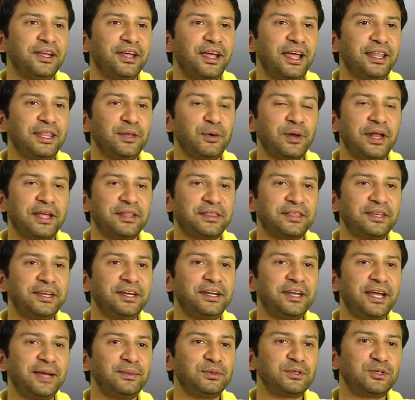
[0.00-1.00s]
and they were like
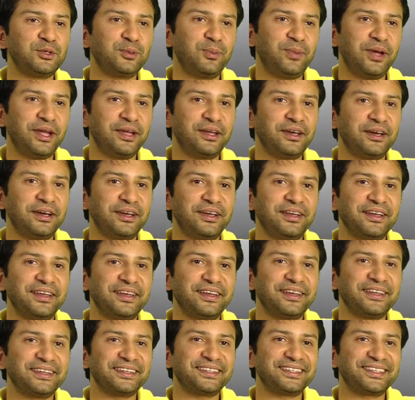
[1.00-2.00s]
3 times too big,
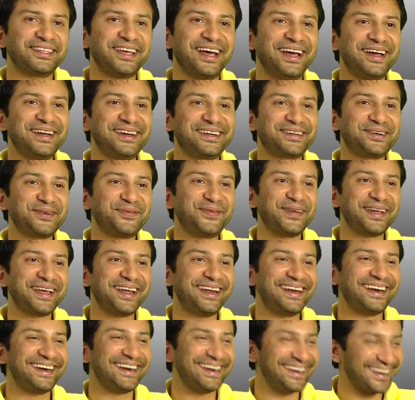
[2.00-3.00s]
so I had to figure
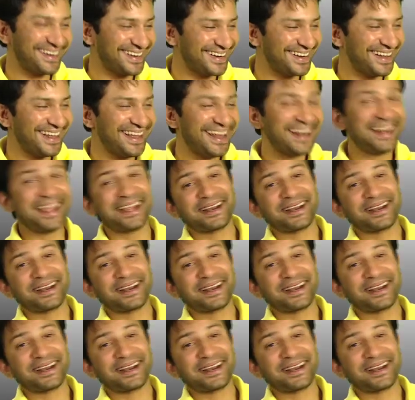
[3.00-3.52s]
it out.